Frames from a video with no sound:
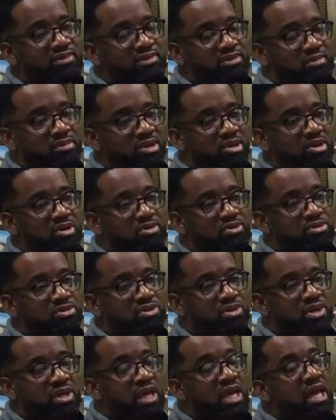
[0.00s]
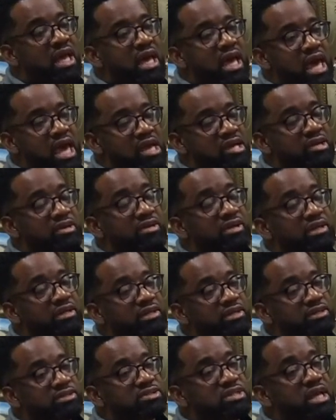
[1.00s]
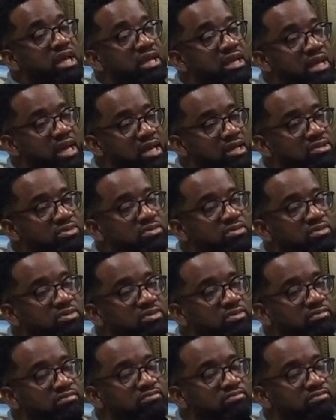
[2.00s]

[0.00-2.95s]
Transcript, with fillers: some loss. Anger is natural.